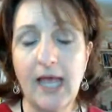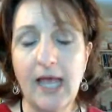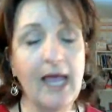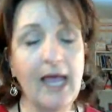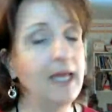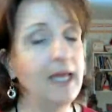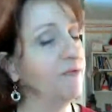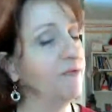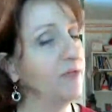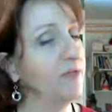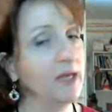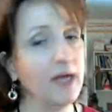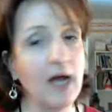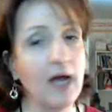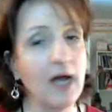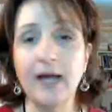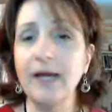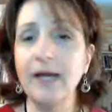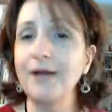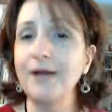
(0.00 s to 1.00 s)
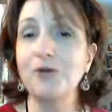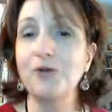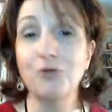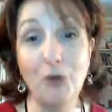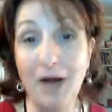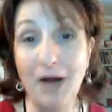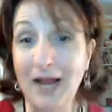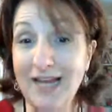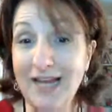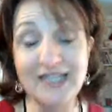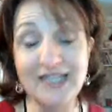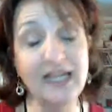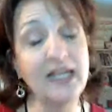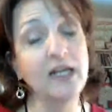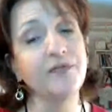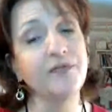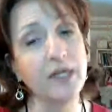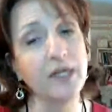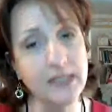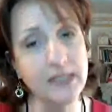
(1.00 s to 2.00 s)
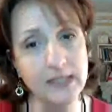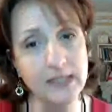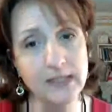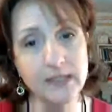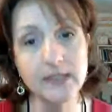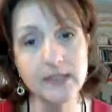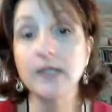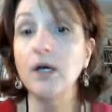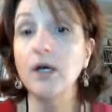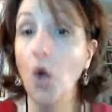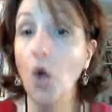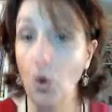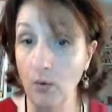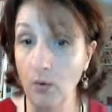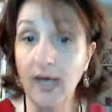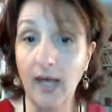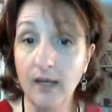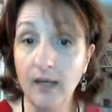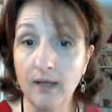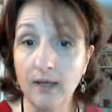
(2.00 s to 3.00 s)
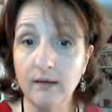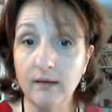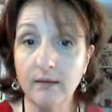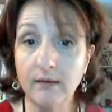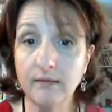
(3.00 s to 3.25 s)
And if they got it, great. And if they didn't, okay.